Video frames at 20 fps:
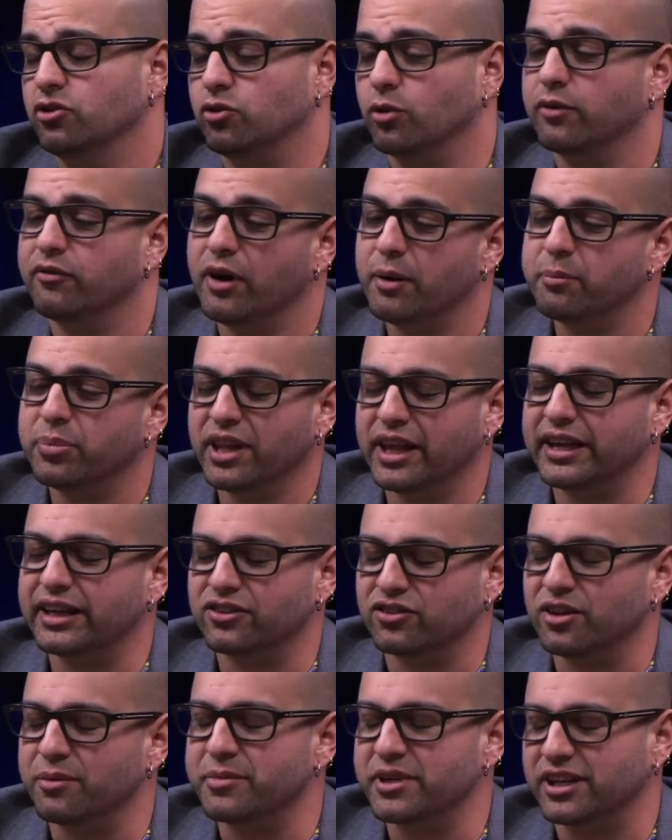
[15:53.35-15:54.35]
So if I'm playing
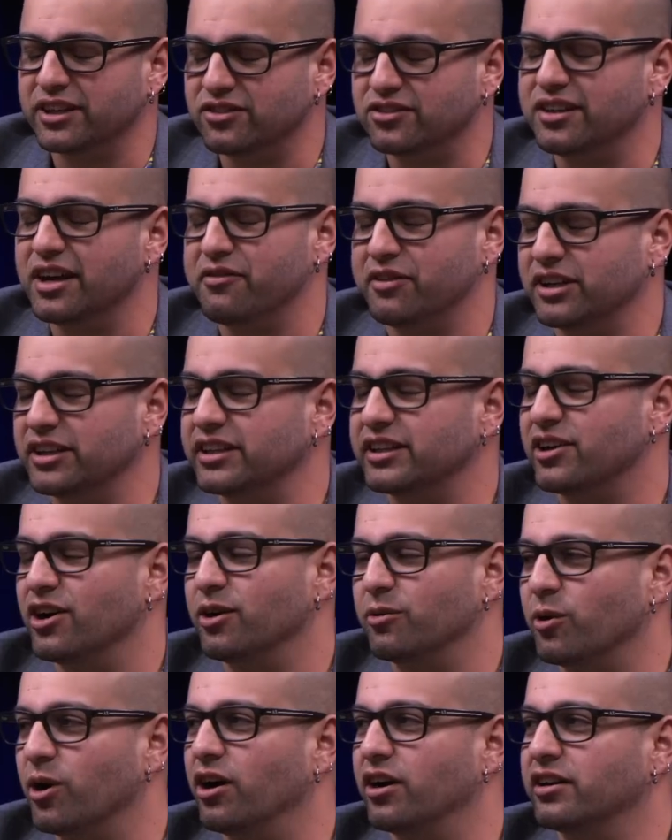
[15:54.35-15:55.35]
something, it's definitely
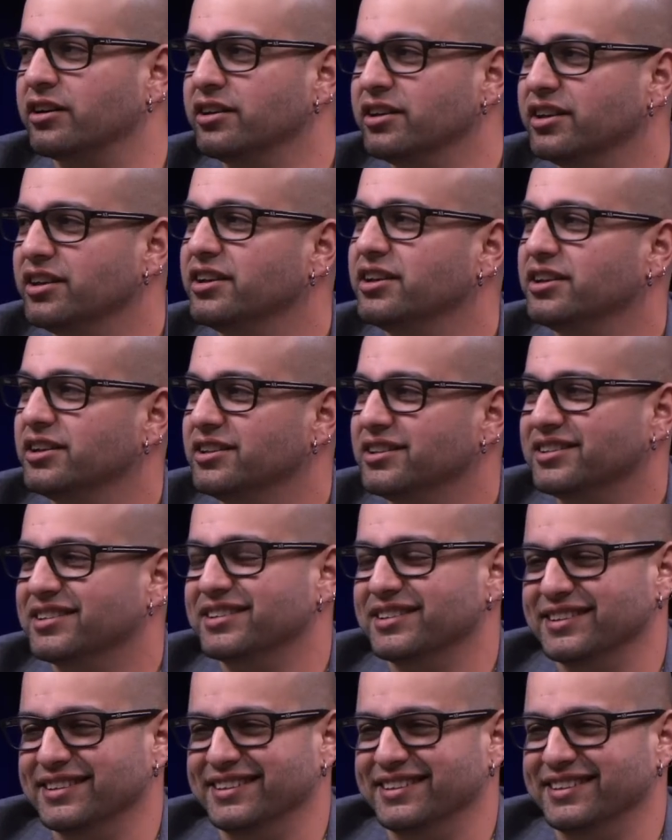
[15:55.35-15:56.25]
gone wrong.